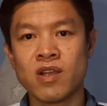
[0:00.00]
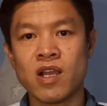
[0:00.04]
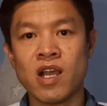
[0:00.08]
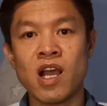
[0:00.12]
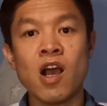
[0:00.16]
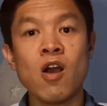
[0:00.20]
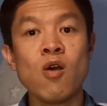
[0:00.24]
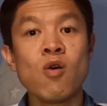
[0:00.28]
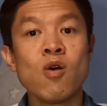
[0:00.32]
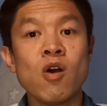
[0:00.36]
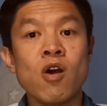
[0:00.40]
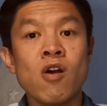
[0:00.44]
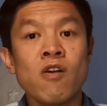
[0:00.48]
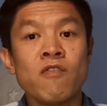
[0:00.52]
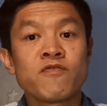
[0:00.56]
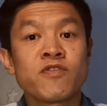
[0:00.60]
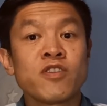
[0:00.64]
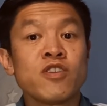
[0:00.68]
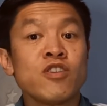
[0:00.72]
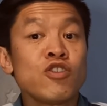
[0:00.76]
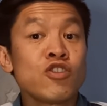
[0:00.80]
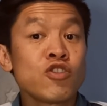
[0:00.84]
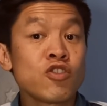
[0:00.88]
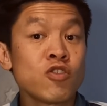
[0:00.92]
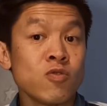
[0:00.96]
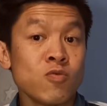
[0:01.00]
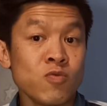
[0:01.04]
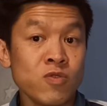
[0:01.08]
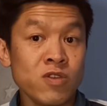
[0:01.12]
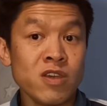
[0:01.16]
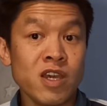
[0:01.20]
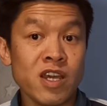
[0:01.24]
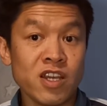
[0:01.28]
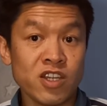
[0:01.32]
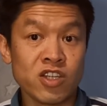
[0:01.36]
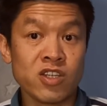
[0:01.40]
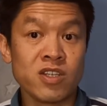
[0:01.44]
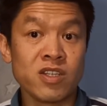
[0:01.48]
How often should
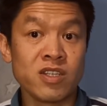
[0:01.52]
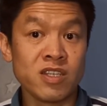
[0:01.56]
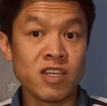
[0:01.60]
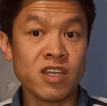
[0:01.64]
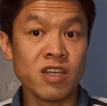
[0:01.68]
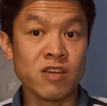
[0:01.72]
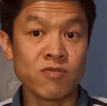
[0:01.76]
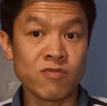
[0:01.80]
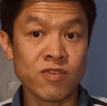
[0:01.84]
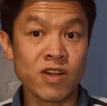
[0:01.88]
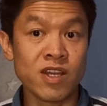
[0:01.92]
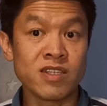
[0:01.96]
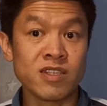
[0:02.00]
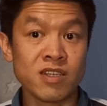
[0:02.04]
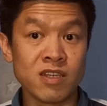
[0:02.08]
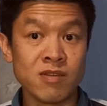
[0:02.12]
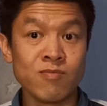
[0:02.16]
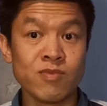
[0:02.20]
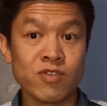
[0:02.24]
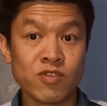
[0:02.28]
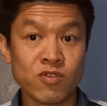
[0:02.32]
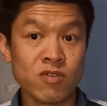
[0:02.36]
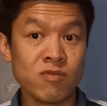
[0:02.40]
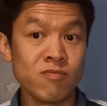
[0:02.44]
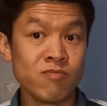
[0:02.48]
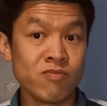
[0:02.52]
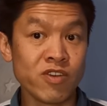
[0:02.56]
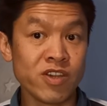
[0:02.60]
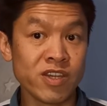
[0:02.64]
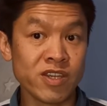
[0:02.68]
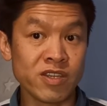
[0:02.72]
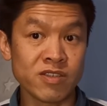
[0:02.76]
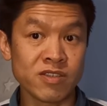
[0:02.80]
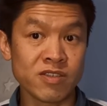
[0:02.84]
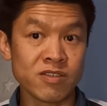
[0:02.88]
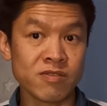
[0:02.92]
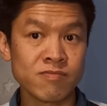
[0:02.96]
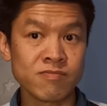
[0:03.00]
we actually take rest in between
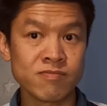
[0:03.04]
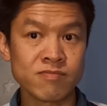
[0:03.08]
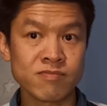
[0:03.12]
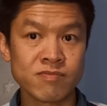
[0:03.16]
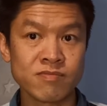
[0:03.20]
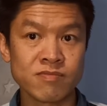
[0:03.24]
breaks?